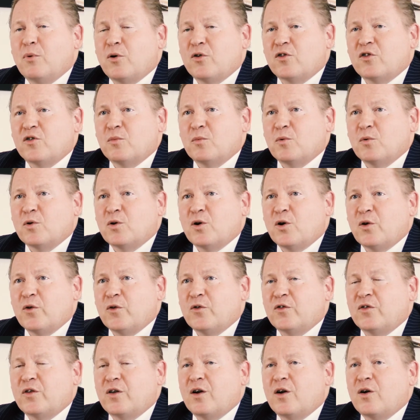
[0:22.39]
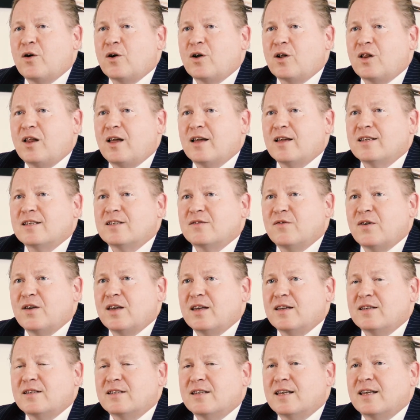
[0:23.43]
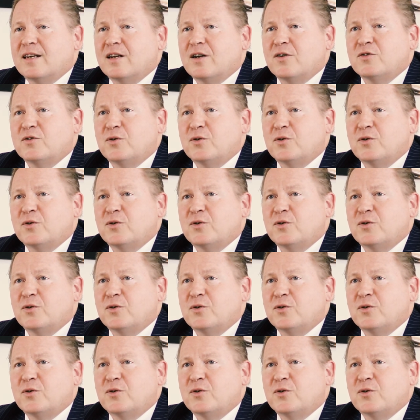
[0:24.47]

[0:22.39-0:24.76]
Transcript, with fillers: possible cost that our clients face in our